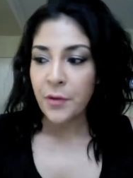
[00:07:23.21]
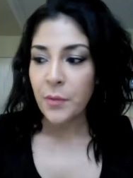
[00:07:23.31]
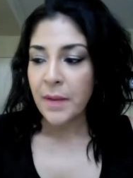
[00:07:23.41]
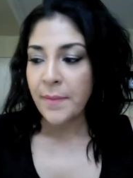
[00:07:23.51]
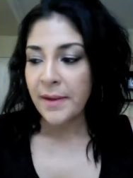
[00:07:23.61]

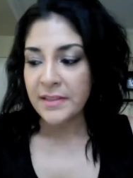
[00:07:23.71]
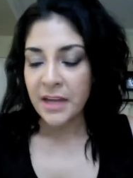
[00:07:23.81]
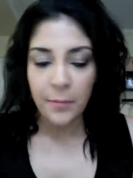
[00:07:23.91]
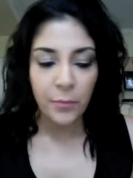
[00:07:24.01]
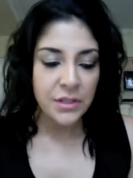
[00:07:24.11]
one I picked
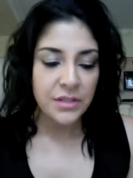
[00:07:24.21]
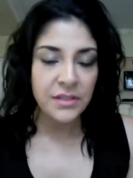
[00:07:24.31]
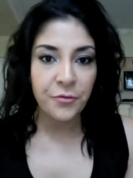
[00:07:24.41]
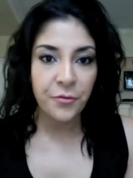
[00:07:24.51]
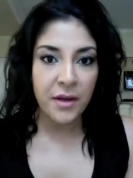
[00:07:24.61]
up, which is
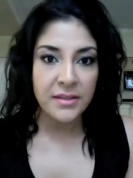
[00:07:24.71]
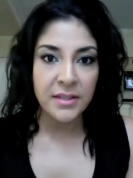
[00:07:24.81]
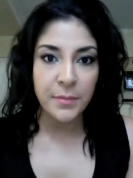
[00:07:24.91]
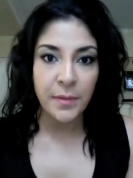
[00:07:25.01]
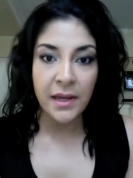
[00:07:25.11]
a
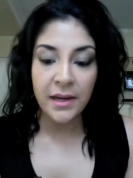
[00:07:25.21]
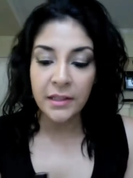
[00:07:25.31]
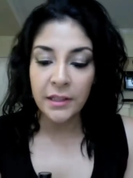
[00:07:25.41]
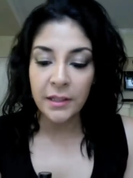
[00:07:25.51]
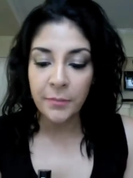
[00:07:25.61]
frosty pink
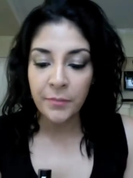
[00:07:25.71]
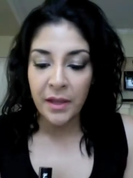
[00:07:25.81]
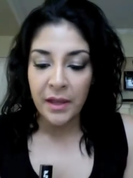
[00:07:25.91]
color.